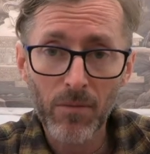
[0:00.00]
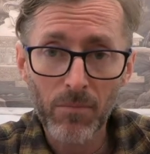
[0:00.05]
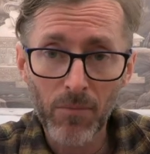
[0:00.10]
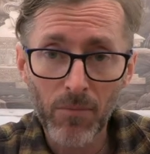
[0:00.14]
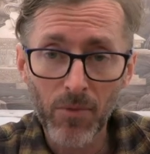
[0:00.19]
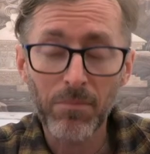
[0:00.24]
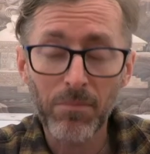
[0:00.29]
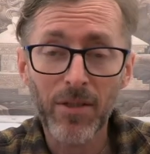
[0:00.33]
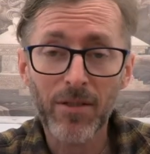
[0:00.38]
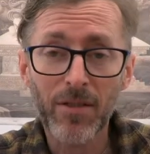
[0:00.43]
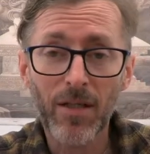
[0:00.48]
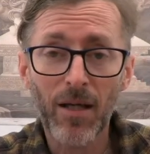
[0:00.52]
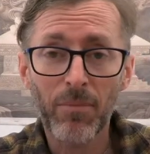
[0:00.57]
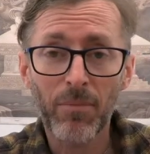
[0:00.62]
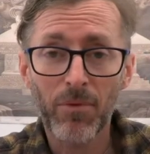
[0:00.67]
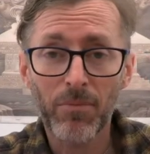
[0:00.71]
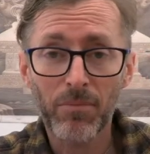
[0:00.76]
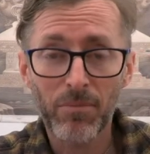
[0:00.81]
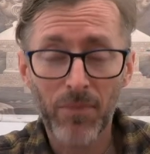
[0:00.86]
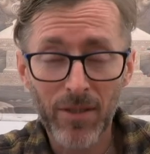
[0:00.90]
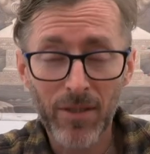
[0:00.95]

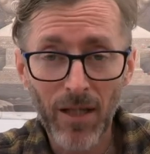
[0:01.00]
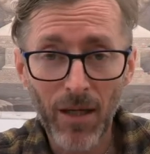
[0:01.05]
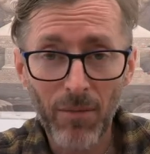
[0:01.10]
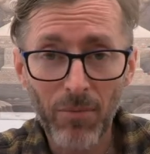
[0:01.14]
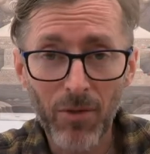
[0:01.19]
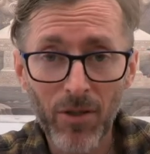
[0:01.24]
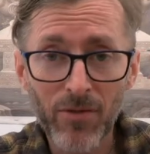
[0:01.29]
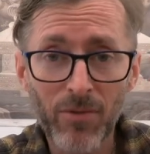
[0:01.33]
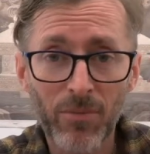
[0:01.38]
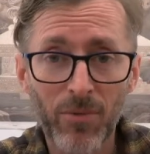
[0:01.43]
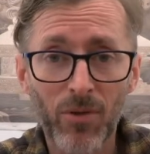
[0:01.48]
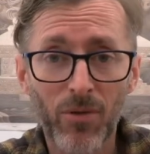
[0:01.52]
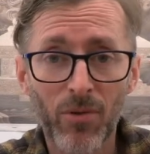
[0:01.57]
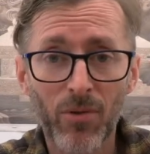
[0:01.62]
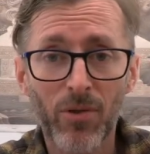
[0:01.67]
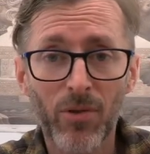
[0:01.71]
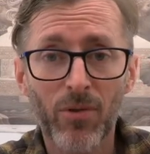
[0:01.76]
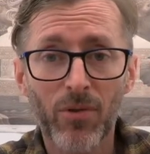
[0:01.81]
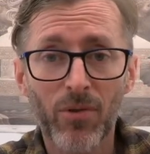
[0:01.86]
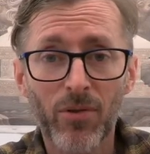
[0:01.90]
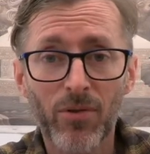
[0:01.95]
metabolism and
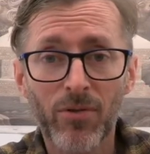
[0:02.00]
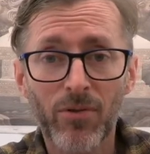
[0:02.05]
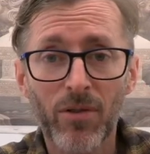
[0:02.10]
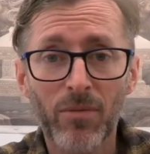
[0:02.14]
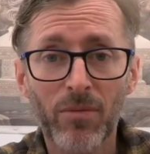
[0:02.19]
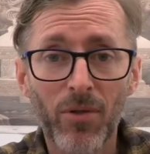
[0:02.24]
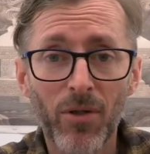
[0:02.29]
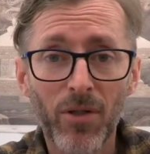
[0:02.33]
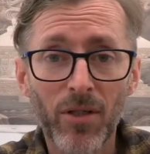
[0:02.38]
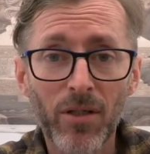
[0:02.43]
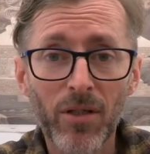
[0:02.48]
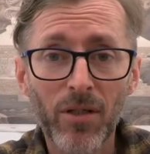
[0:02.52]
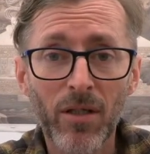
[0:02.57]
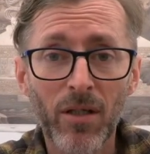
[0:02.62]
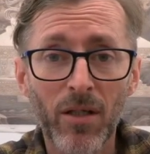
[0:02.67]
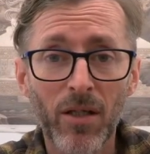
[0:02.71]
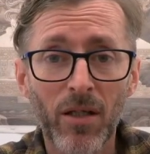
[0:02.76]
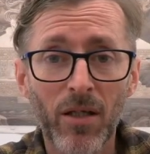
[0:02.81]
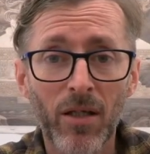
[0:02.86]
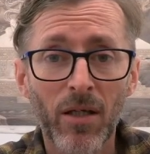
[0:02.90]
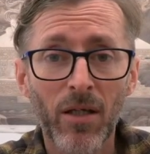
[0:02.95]
all the organs in the body.
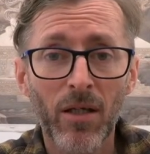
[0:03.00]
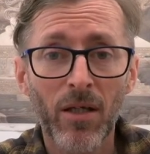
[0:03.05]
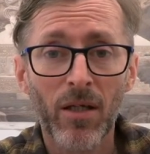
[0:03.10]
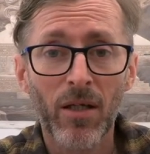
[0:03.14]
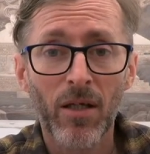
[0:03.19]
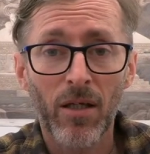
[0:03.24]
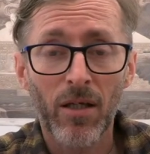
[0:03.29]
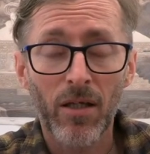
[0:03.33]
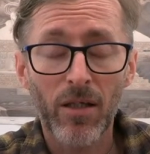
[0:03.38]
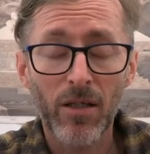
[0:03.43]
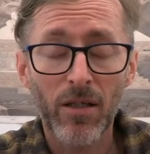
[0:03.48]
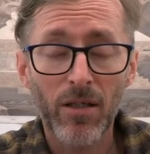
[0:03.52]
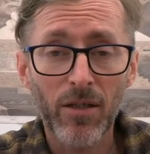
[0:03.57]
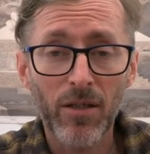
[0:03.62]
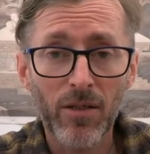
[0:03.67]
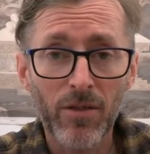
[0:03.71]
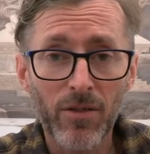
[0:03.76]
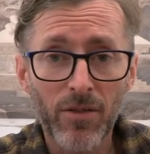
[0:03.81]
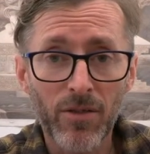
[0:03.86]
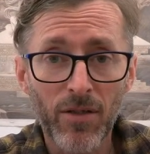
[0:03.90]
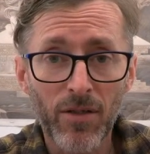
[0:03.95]

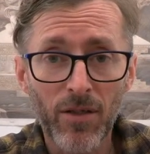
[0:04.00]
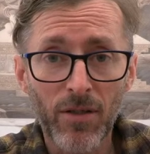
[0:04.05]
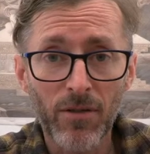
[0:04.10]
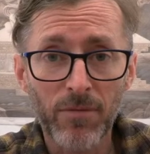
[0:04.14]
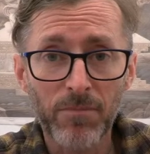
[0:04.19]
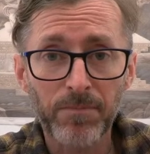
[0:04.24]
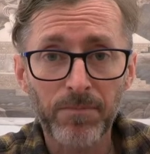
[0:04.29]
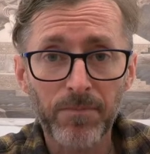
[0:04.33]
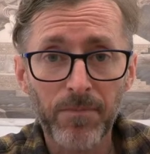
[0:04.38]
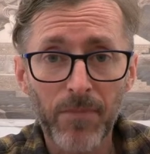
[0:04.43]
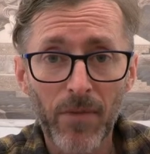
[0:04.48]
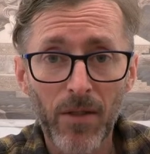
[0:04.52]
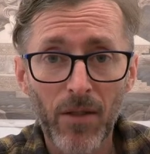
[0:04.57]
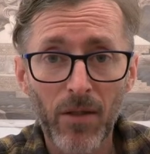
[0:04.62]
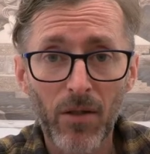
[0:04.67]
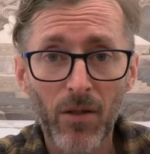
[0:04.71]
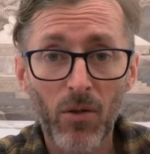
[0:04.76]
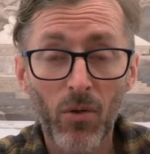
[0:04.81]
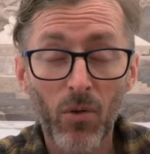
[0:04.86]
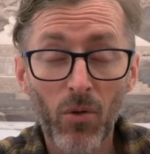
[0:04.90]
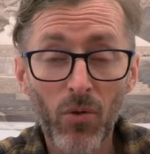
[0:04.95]
It
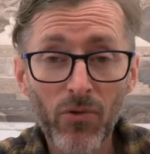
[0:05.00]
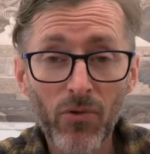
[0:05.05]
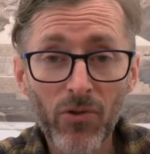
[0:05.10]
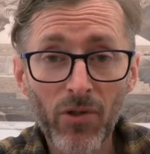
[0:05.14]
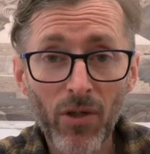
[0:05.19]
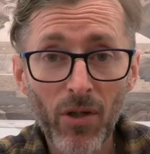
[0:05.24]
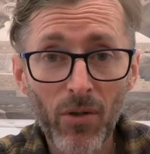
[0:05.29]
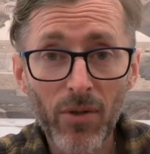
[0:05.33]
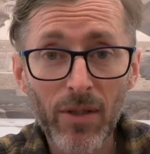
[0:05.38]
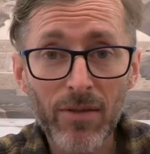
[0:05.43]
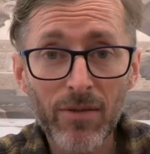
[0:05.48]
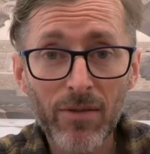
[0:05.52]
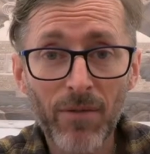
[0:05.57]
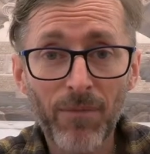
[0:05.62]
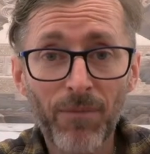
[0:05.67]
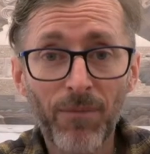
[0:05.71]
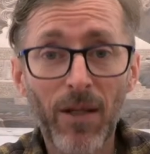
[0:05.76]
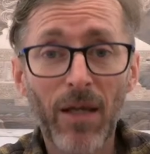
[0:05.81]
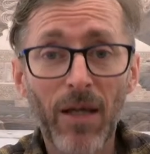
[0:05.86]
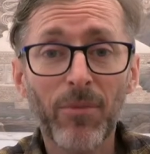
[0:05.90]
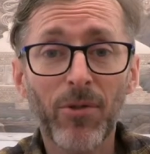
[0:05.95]
also is
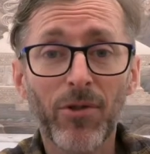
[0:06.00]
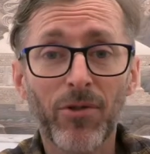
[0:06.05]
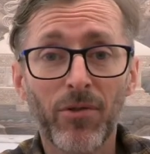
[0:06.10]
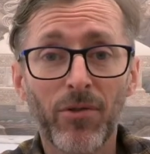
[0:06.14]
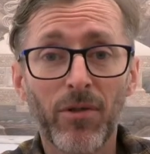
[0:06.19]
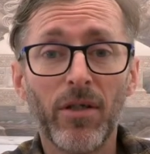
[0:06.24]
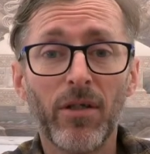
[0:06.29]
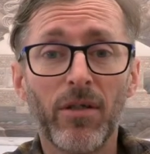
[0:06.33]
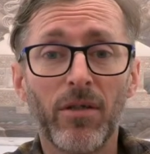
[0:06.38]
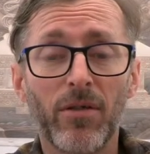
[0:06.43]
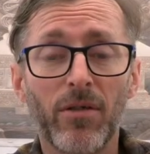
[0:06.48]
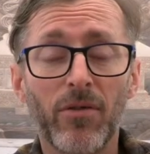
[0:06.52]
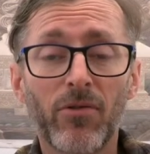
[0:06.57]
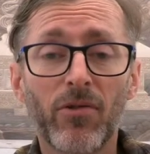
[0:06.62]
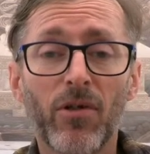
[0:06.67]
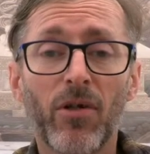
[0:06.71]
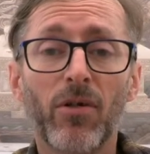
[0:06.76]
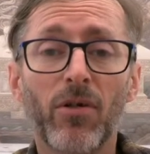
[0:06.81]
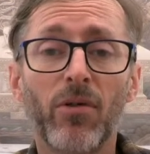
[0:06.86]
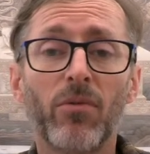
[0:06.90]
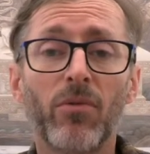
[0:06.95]
inflammatory.
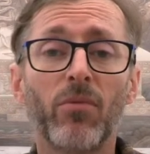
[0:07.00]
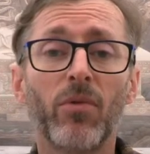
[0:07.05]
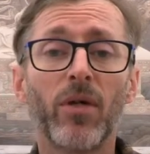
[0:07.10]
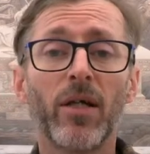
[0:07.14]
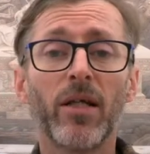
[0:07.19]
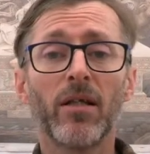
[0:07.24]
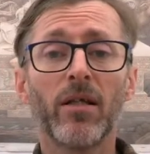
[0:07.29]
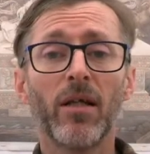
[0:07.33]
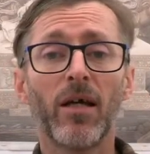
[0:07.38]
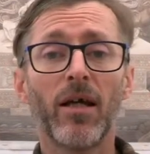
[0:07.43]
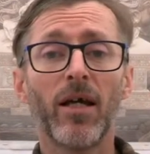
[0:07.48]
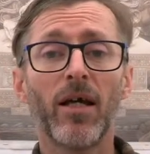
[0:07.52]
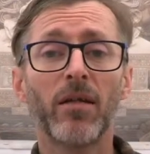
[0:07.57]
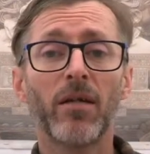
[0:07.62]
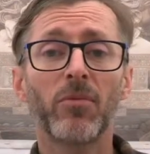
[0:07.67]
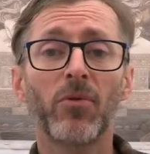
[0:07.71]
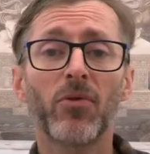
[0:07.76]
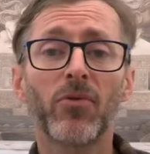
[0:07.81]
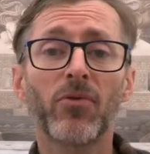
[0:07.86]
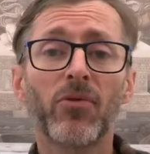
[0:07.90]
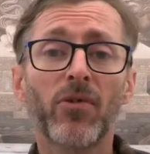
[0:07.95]
So when
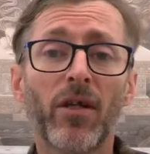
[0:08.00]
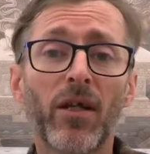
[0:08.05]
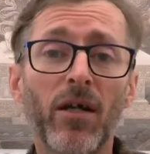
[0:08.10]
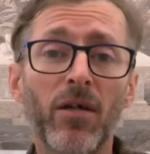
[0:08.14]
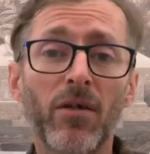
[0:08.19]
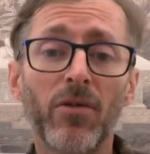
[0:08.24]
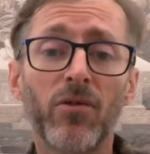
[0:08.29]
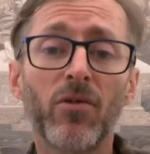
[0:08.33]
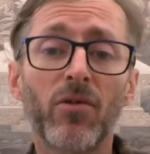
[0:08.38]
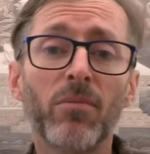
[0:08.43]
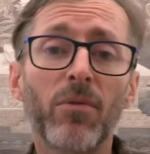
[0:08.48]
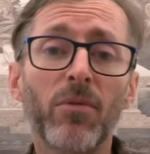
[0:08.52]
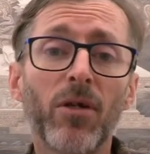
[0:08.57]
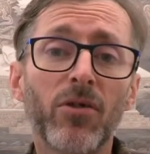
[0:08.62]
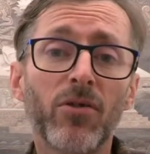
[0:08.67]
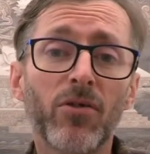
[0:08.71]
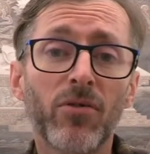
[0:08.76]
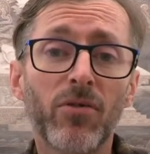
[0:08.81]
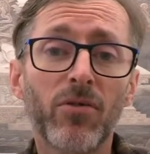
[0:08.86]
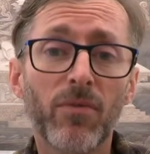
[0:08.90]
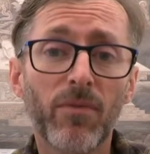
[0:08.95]
animals are carrying too
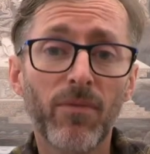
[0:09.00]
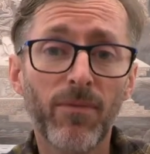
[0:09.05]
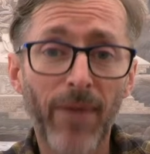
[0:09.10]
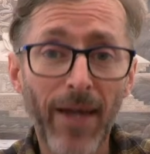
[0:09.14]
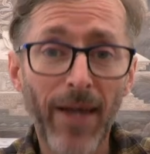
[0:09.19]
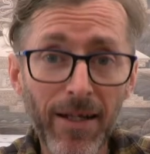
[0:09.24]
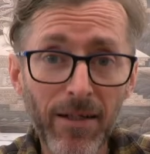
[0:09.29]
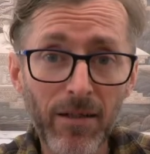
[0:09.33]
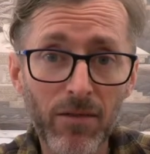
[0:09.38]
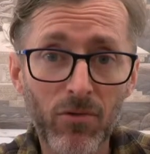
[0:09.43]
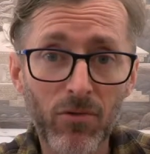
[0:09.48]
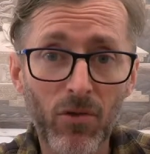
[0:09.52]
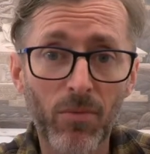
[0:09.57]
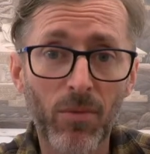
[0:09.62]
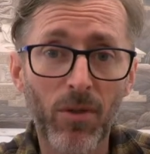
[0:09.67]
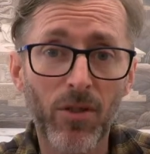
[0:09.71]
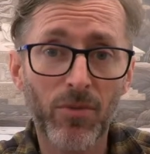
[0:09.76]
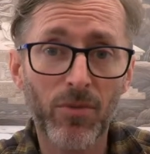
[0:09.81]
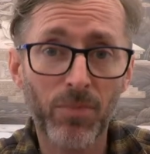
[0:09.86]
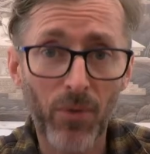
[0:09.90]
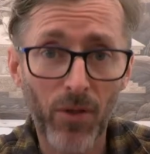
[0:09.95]
much fat, too
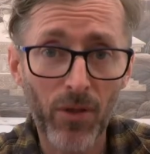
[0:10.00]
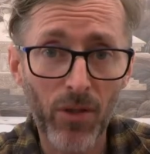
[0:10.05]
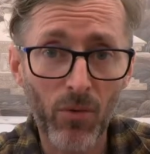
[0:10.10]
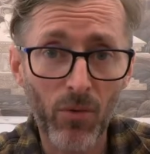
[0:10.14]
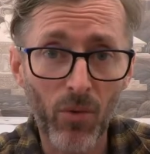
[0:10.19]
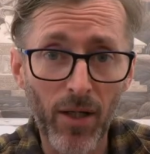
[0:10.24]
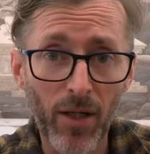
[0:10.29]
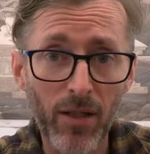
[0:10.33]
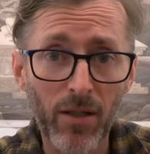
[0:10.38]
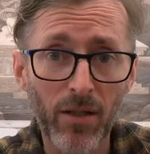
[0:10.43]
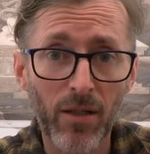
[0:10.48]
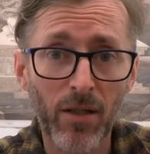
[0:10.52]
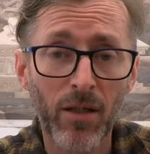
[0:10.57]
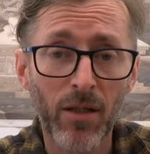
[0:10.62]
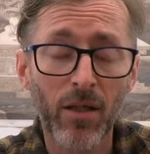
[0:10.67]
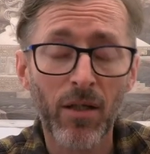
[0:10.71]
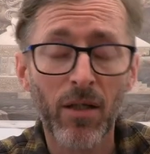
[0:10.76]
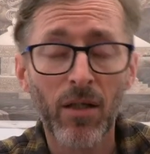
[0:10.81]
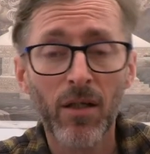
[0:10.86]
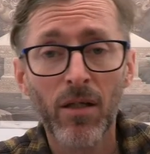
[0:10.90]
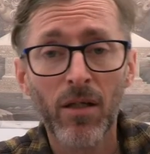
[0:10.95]
much body weight,
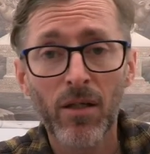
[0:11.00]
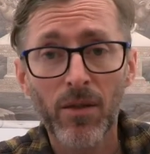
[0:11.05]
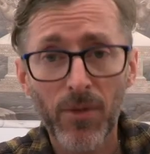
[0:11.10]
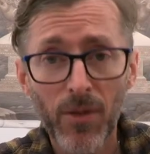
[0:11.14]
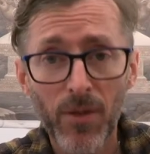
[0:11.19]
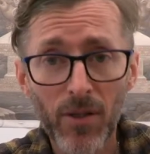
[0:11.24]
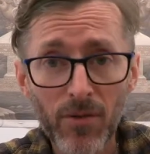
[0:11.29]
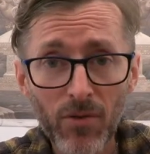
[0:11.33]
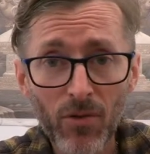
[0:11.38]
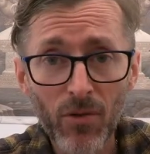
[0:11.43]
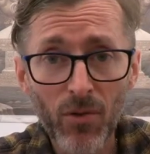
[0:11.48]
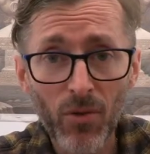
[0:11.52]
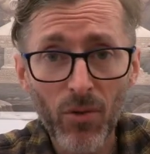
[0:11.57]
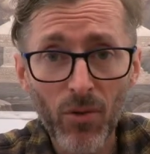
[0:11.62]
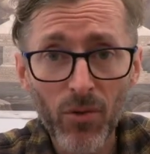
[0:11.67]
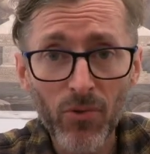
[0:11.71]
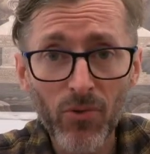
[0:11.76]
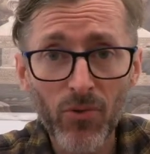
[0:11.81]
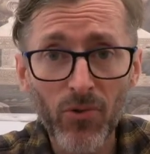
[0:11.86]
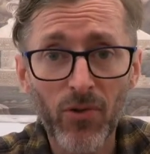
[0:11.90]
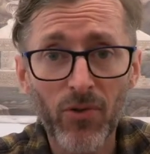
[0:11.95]
this
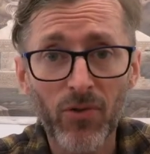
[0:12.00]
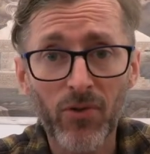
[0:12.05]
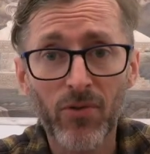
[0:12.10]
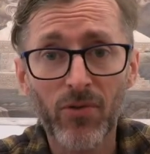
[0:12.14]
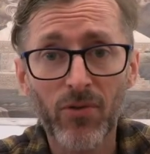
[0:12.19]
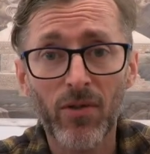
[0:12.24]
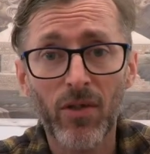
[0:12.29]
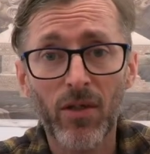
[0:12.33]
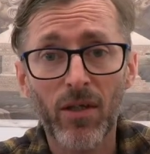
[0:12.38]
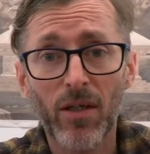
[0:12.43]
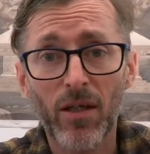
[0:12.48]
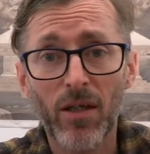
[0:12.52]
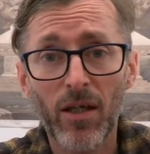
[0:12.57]
causes